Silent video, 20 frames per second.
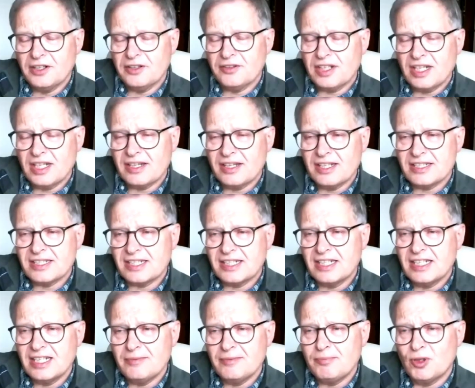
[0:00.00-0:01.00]
There's
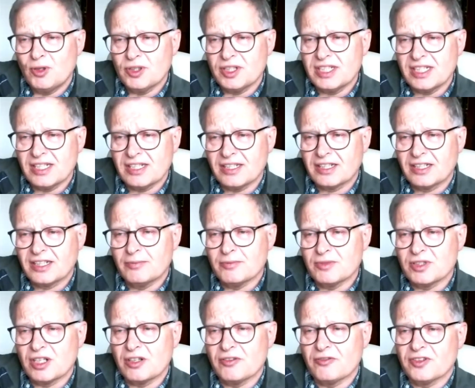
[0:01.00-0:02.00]
a key point here that
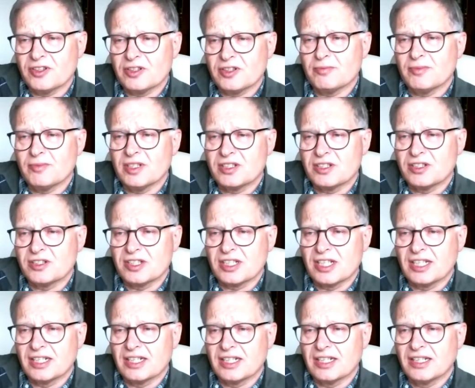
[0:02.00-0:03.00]
comes over to me,
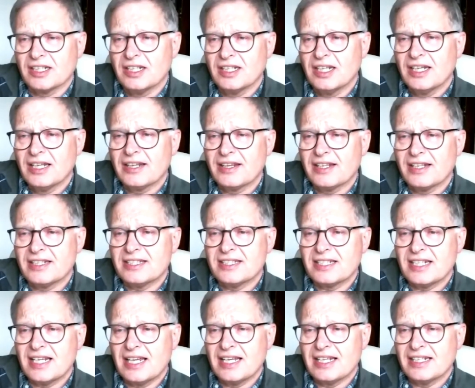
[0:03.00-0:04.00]
Susanna, that
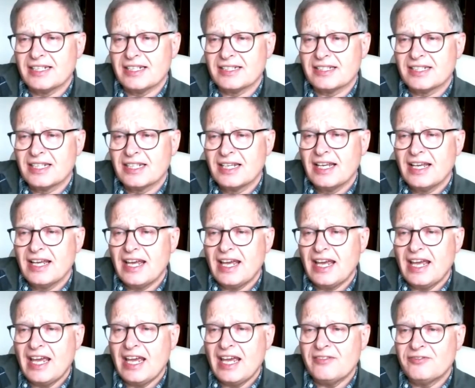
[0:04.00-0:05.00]
says
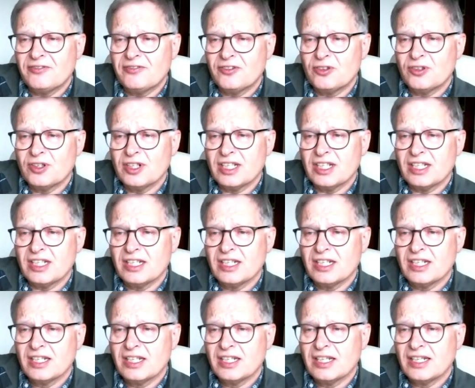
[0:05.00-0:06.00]
every